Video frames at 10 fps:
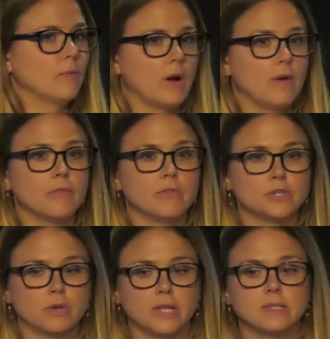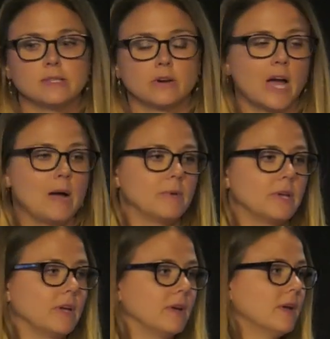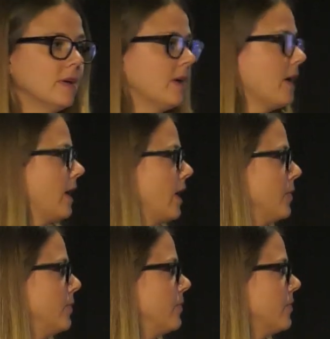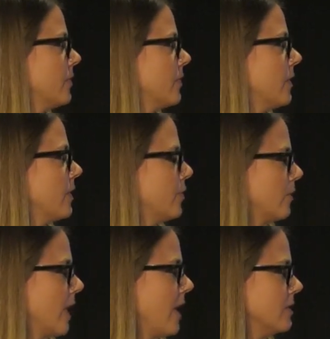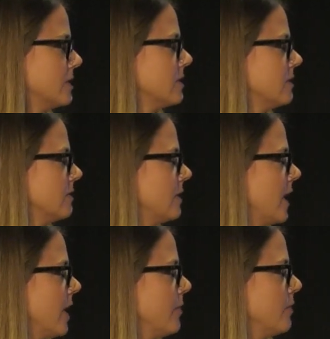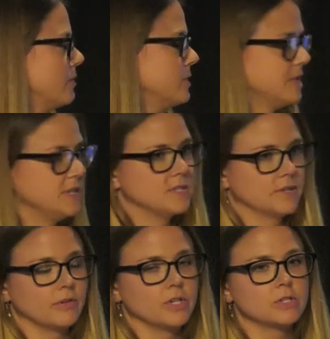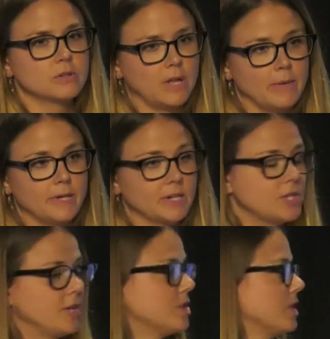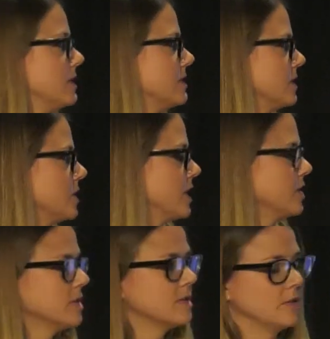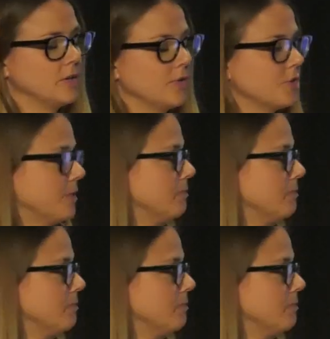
of the trends that are happening throughout these different climatic changes and changes in the ocean.